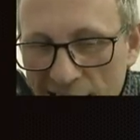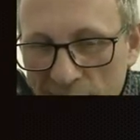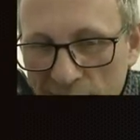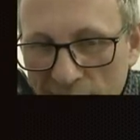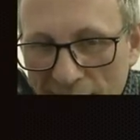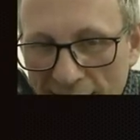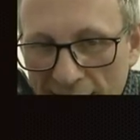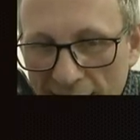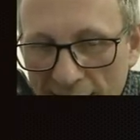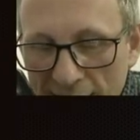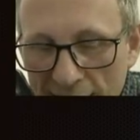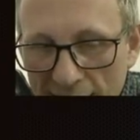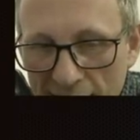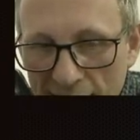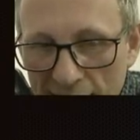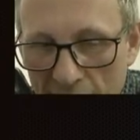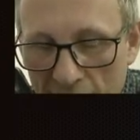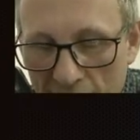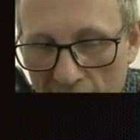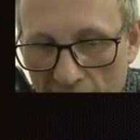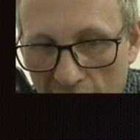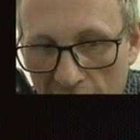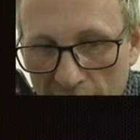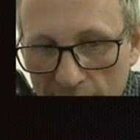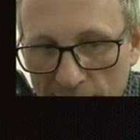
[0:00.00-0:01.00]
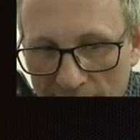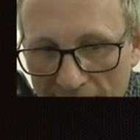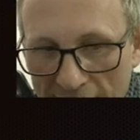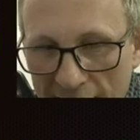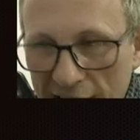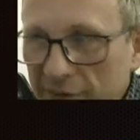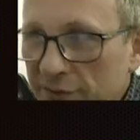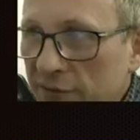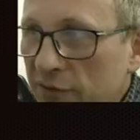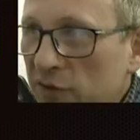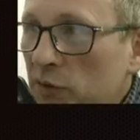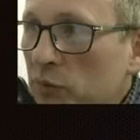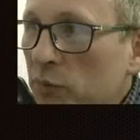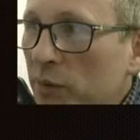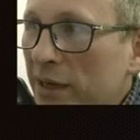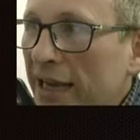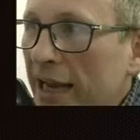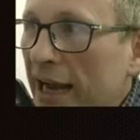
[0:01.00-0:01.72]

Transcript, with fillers: we I believe that we